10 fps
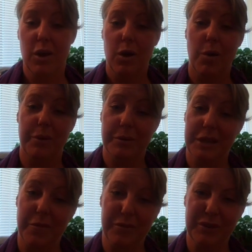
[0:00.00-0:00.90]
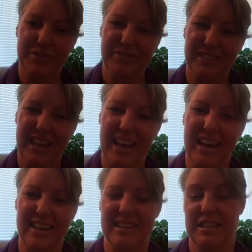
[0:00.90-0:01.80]
Hope that was helpful,
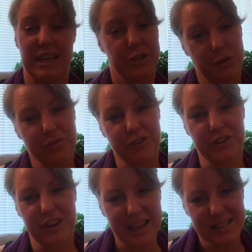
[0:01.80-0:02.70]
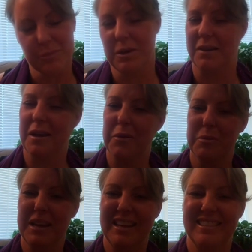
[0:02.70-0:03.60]
and stay tuned for your next Mental Health
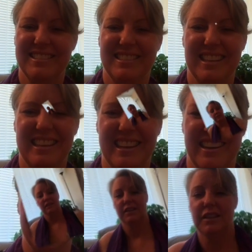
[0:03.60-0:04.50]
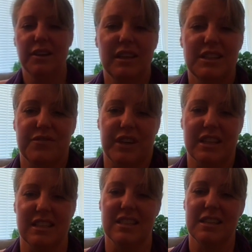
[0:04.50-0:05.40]
Minute. Take care. You know, let's
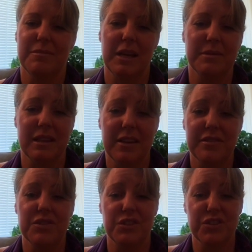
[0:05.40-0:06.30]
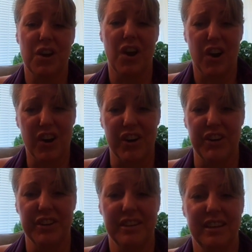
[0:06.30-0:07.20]
face it, sometimes life is just
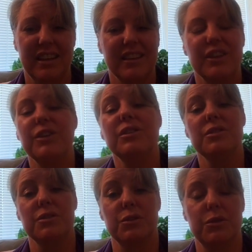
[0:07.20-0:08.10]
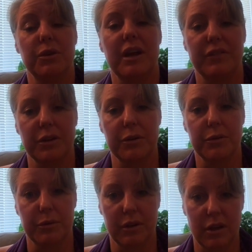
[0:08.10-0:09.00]
hard. The good news is you don't have to go
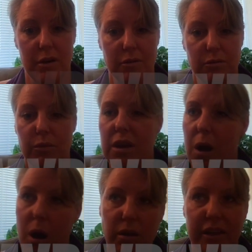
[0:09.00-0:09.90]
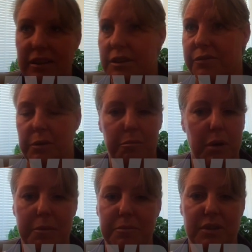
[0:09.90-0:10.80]
through it alone. We all hit different
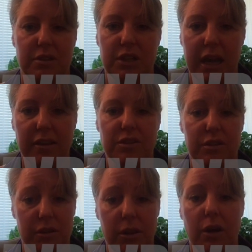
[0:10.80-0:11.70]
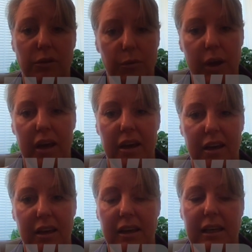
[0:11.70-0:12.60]
bumps and challenges along the way,
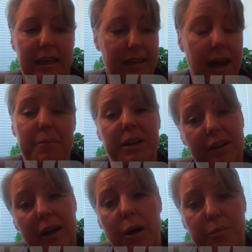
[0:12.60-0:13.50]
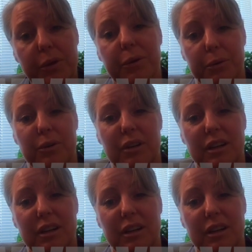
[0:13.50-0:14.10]
and I'm here to help you.